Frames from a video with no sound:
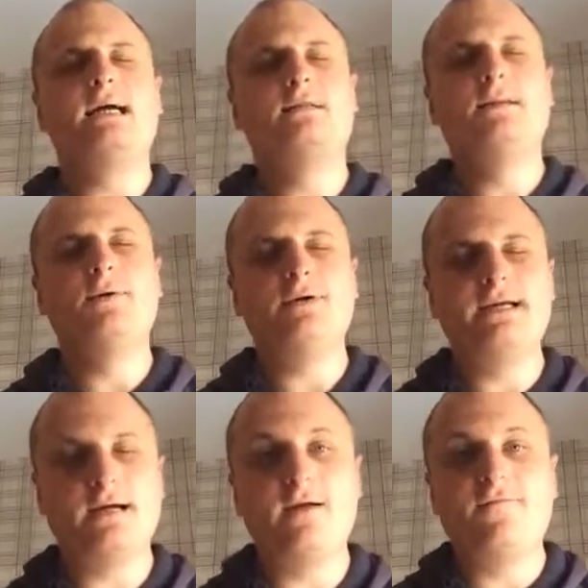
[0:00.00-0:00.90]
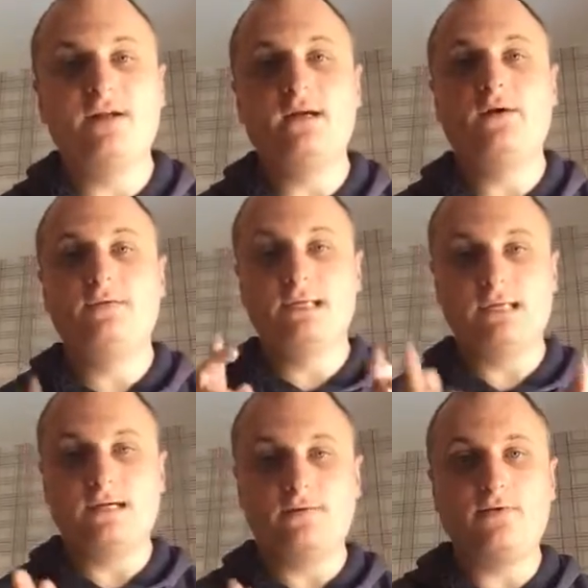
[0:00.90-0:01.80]
Angel Di Maria, if you know,
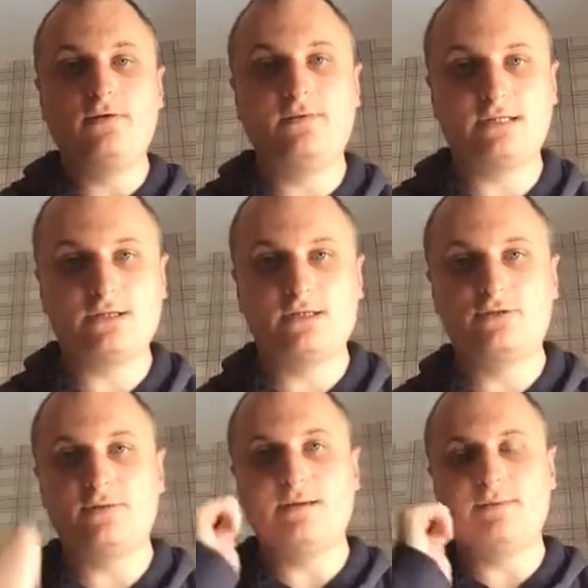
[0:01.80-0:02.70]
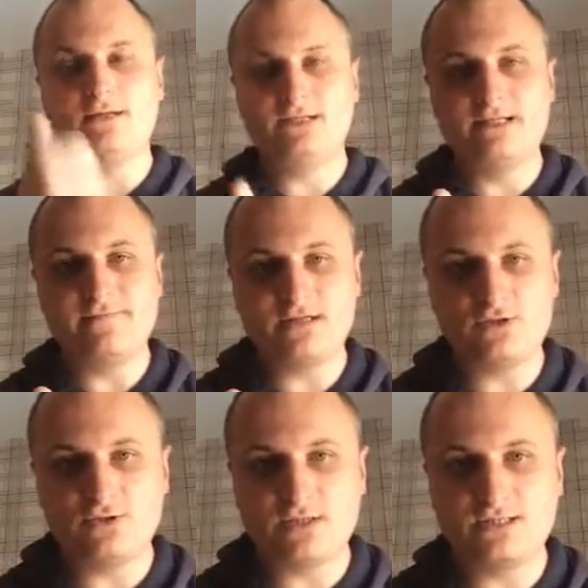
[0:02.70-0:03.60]
you know. Right, so you can tweet me at Man Utd
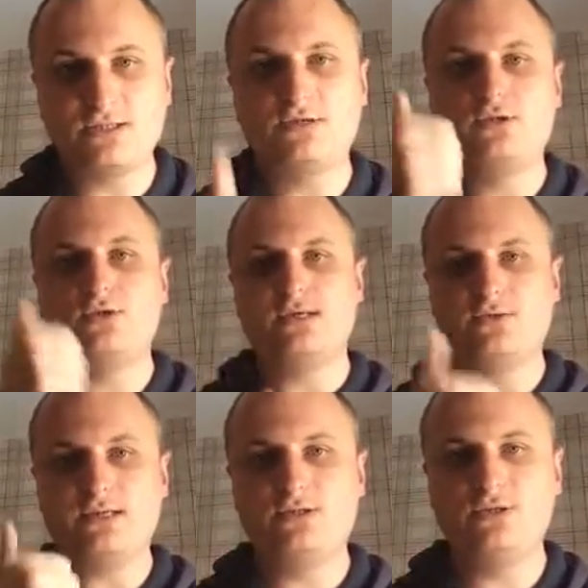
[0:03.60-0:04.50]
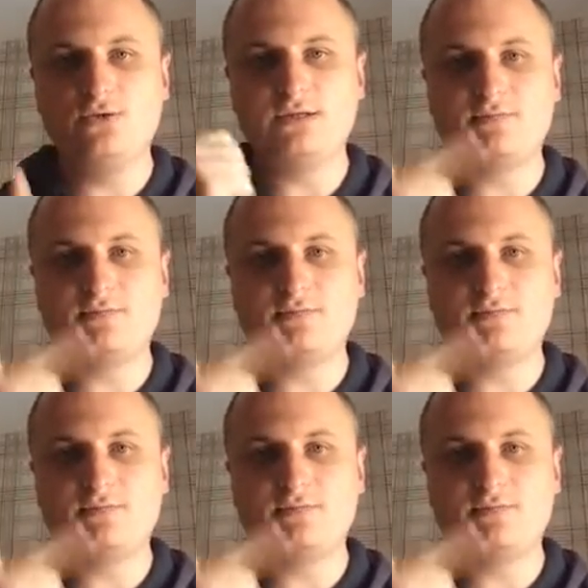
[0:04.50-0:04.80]
2022.